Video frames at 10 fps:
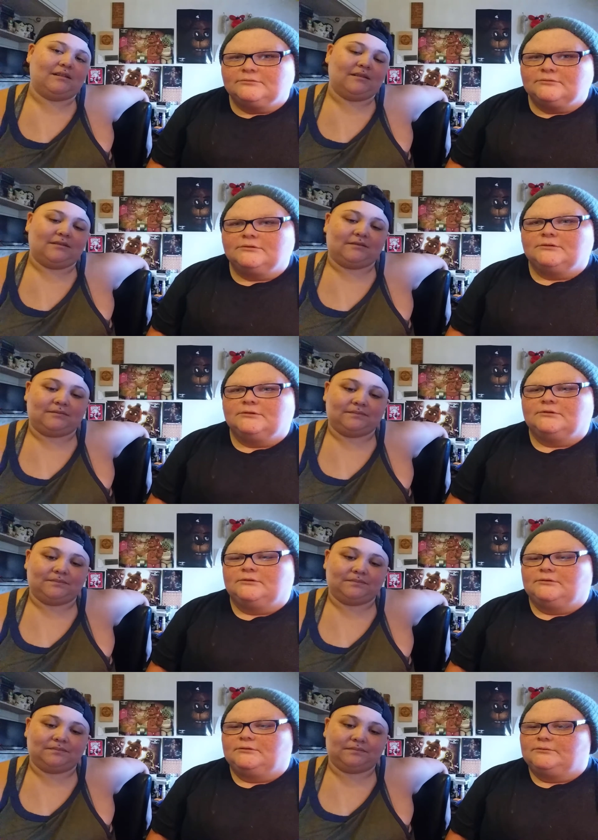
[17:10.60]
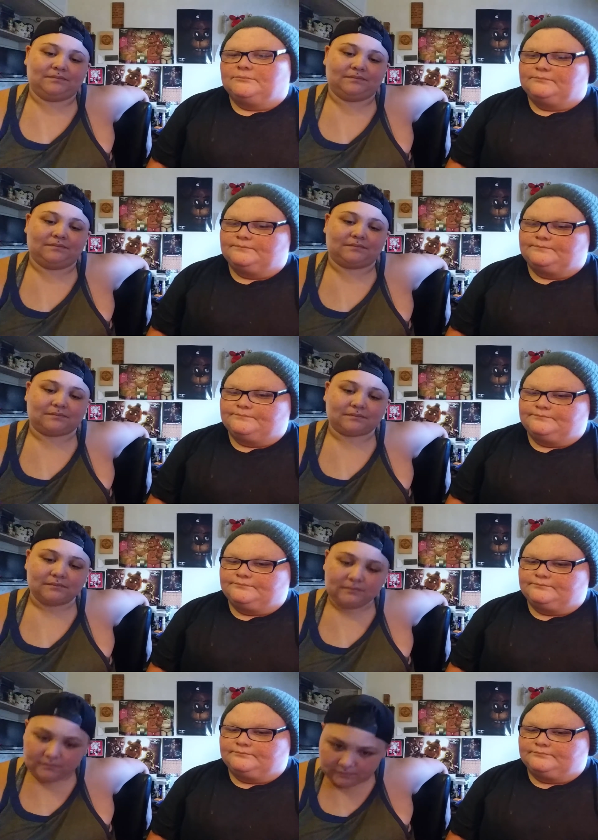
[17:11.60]

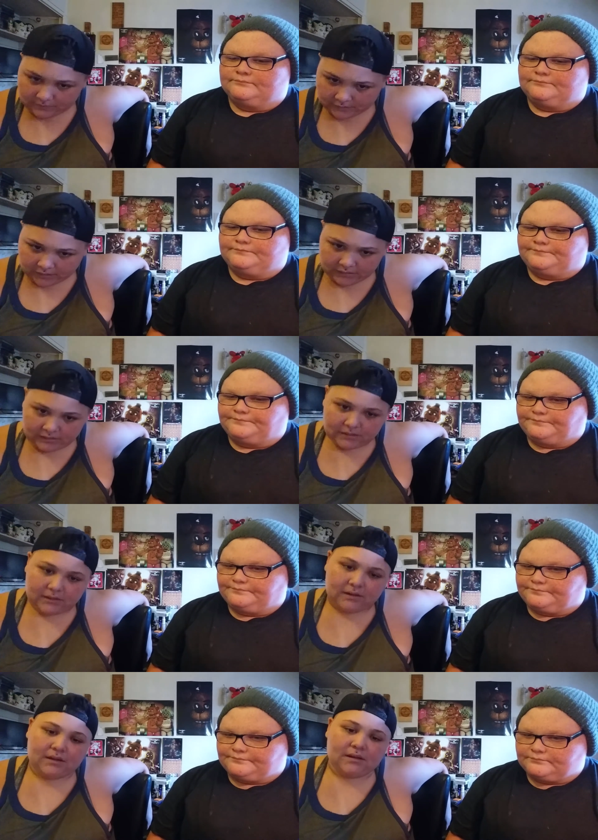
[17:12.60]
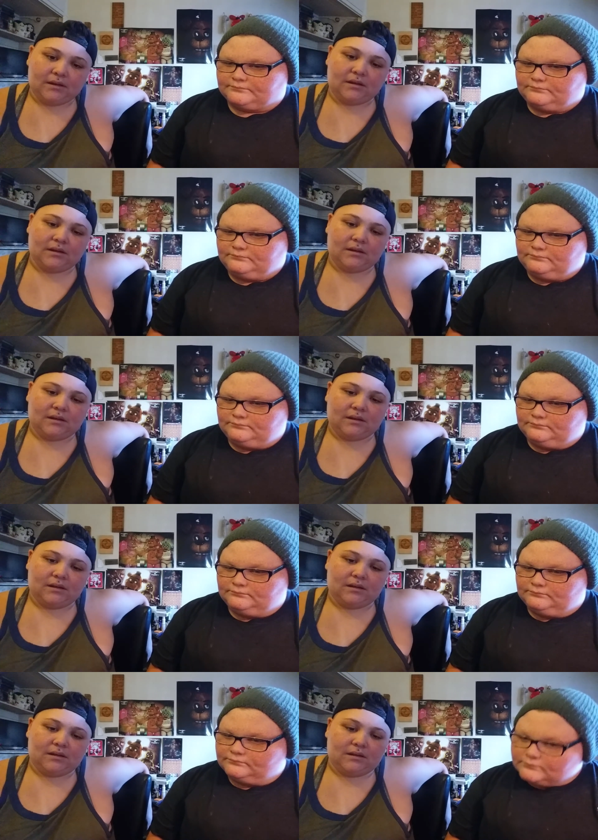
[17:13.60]
(silence)